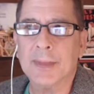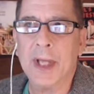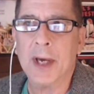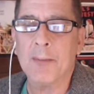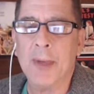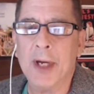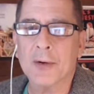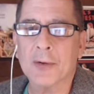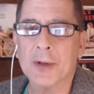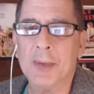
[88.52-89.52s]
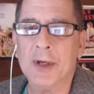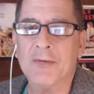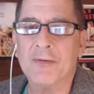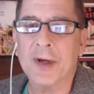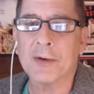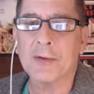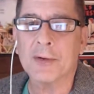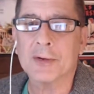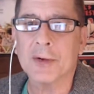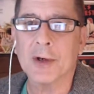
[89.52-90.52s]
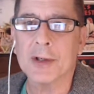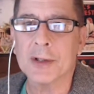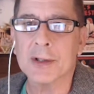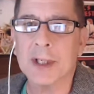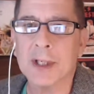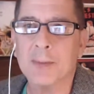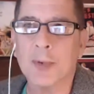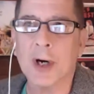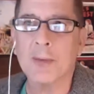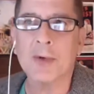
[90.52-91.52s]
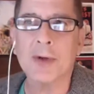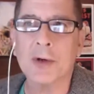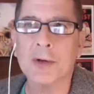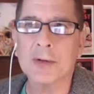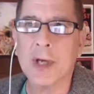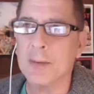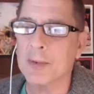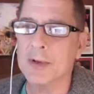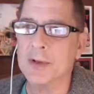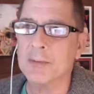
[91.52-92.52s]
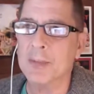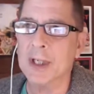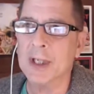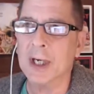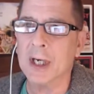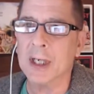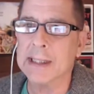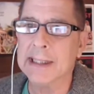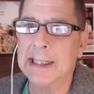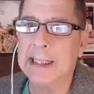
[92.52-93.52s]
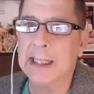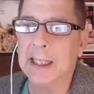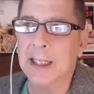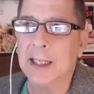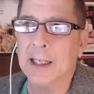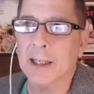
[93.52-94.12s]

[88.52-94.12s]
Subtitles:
that may only be federal charges. And the problem with those happens to be only